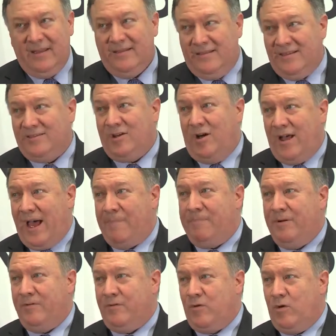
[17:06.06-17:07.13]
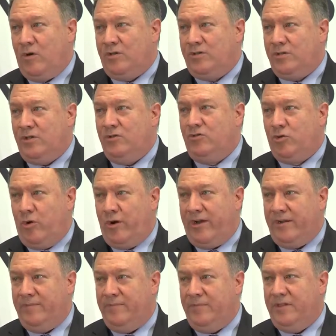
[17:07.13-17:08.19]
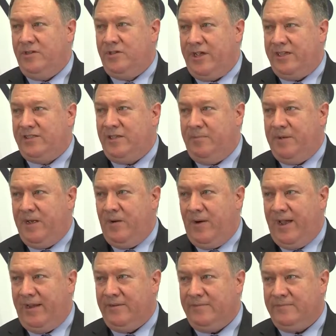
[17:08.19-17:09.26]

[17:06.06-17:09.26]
This all happened, of course, during the JCPOA.